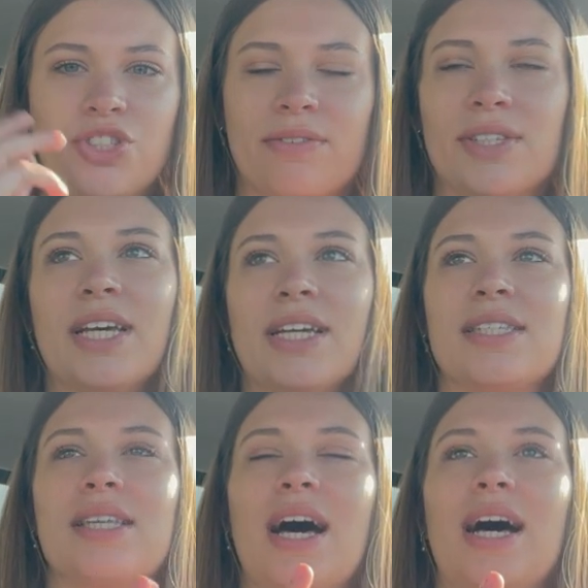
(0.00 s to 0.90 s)
chef's
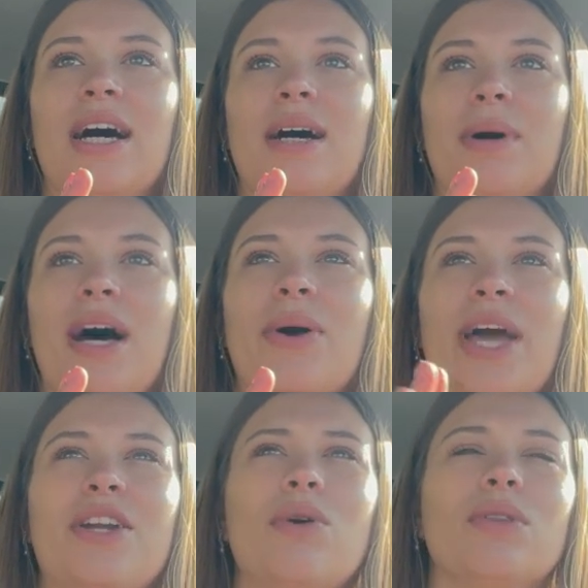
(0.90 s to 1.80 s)
kiss. Um, okay,
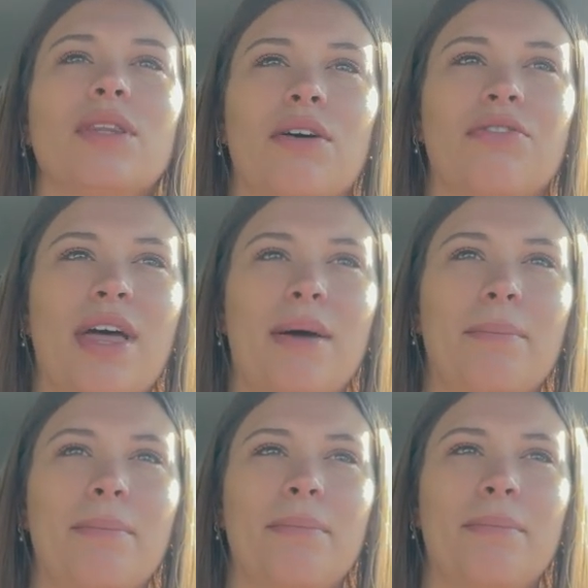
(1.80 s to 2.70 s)
I don't love
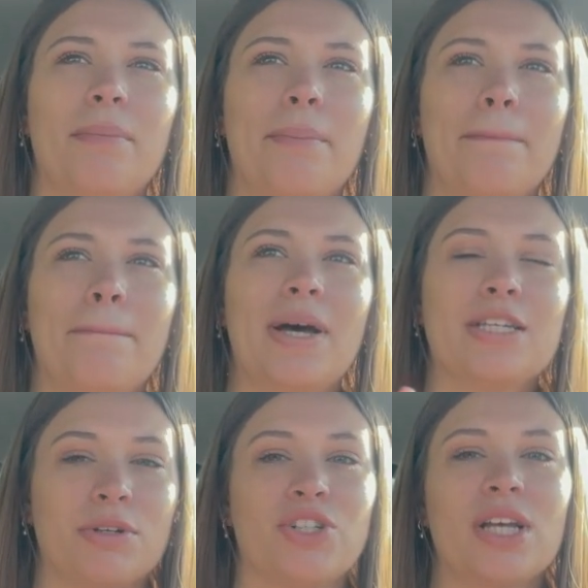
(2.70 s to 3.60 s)
them
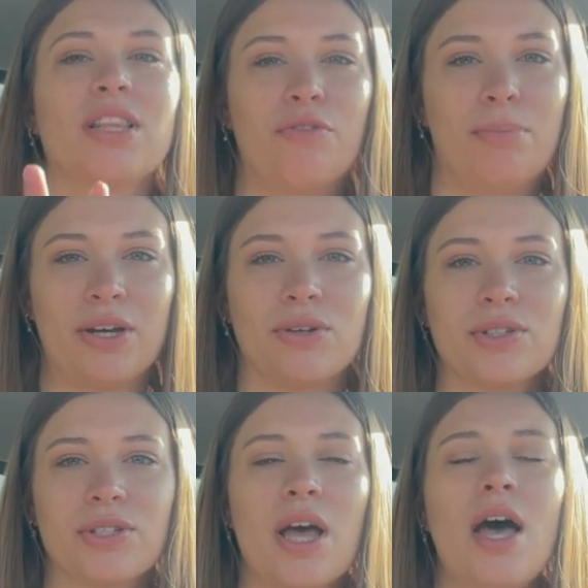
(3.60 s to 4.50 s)
as much as I love
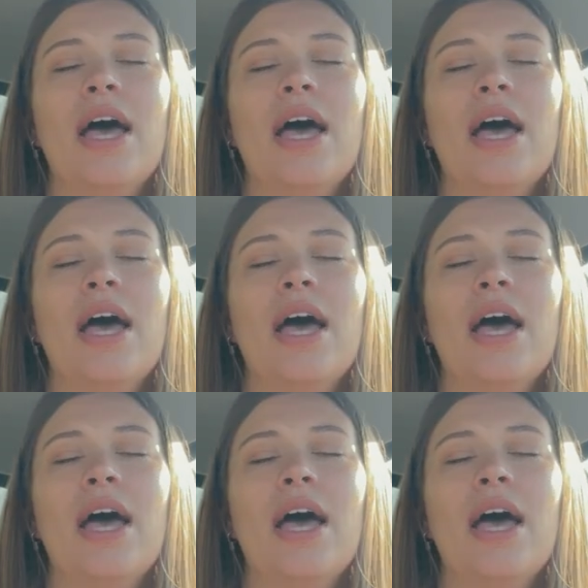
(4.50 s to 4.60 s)
pickles.